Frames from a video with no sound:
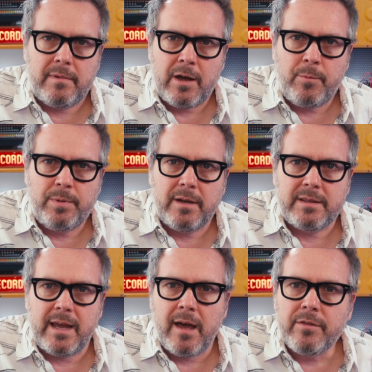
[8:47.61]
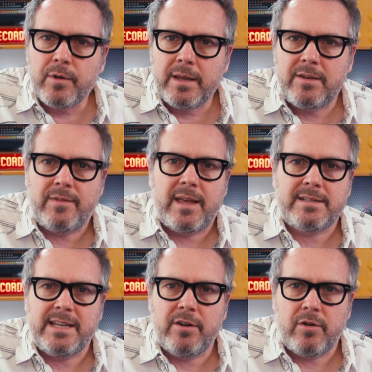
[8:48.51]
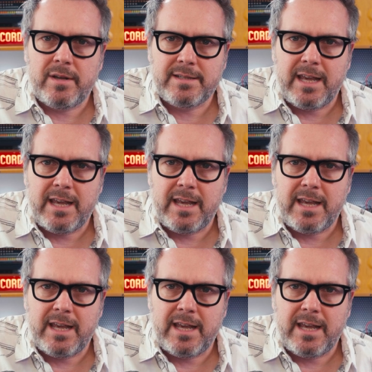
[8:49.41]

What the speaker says: Now plug the other end of that TRS